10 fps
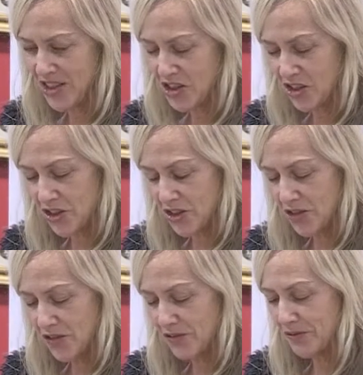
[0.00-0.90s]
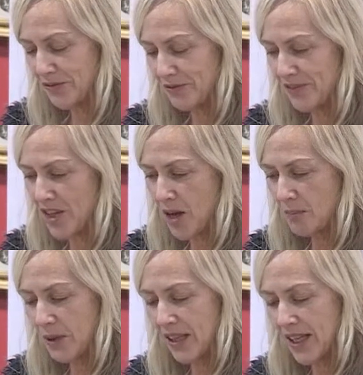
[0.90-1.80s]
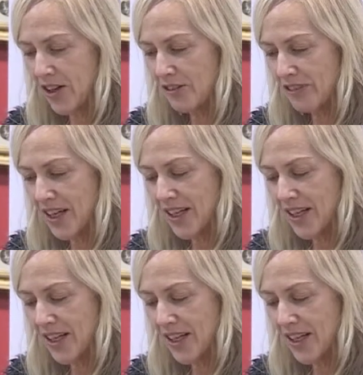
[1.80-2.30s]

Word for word: It should not be let off